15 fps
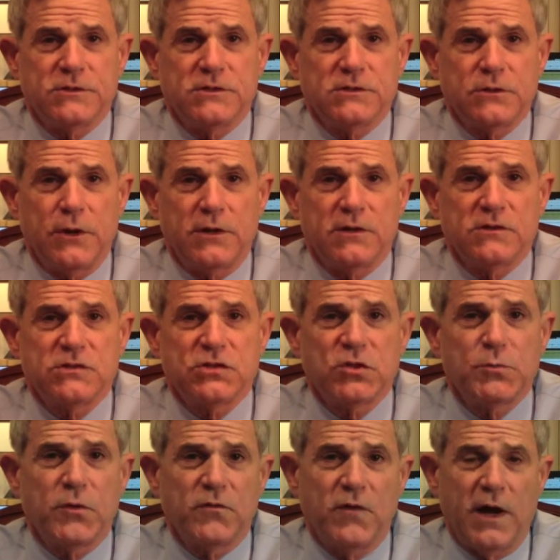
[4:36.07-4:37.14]
is going to
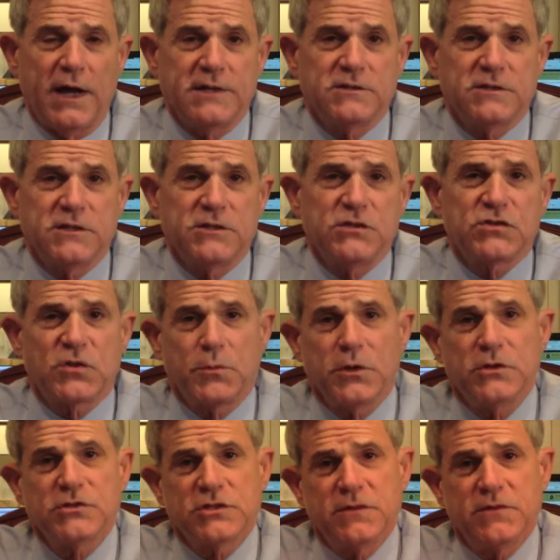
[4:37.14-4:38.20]
supervise the
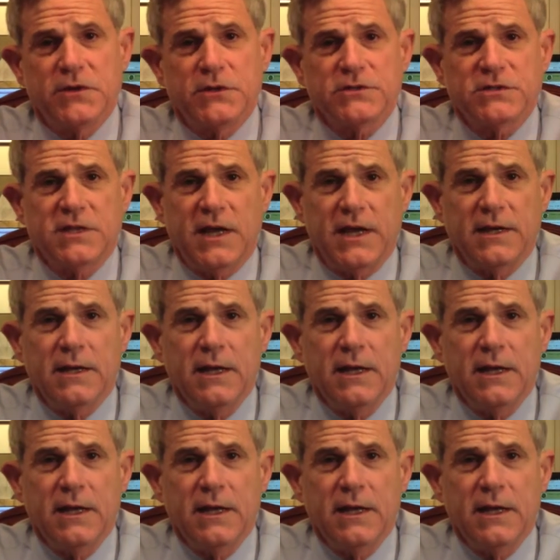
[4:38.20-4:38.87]
distribution of your estate.